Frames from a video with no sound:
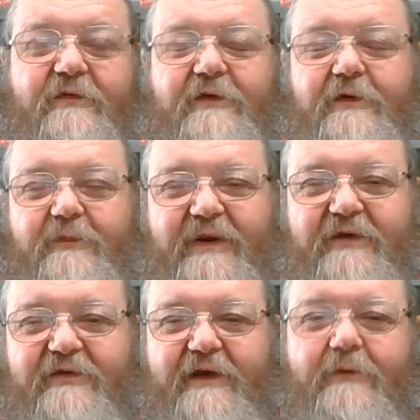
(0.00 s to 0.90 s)
if you use a
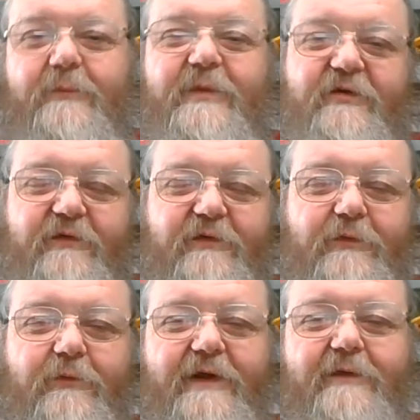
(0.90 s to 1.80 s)
bigger scale, because you have to
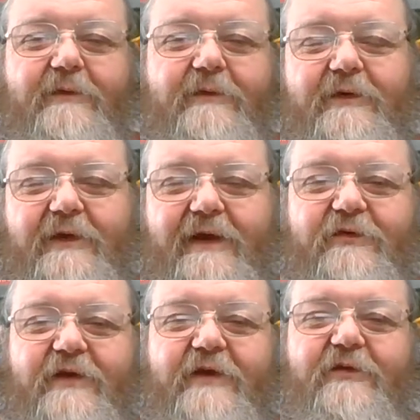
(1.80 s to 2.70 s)
crawl down on your
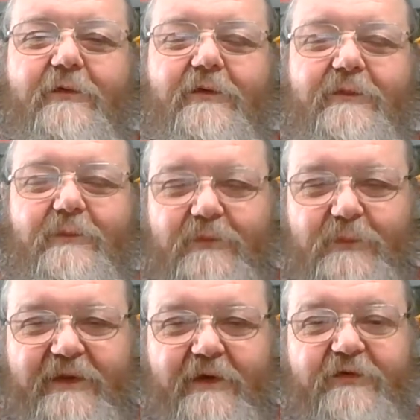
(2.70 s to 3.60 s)
hands and knees on
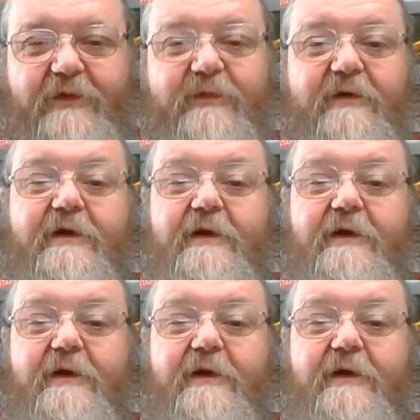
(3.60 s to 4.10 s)
with those ships.